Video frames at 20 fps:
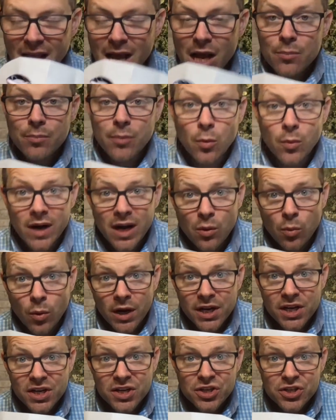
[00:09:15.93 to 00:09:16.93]
but what I
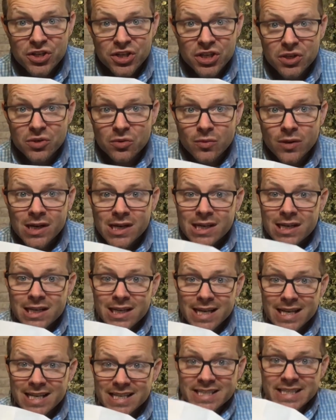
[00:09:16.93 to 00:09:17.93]
want you to do
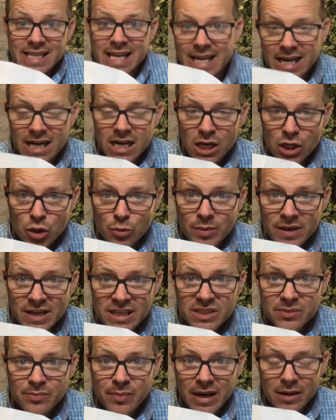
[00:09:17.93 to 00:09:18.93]
is take another
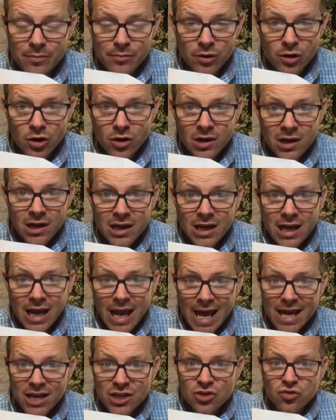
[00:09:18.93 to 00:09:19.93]
piece of paper
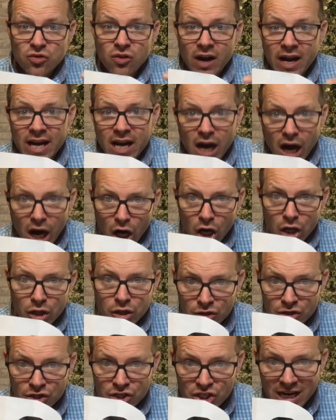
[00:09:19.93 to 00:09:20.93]
and try
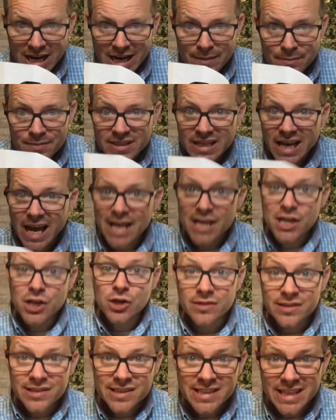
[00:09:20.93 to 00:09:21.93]
other shapes, and
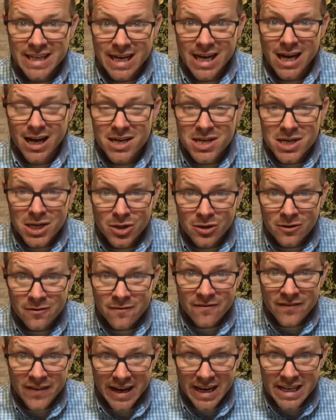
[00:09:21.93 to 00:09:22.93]
you'll see another
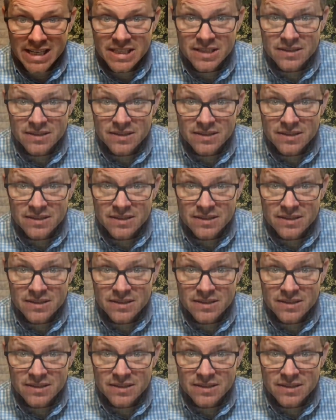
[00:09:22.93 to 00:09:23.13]
face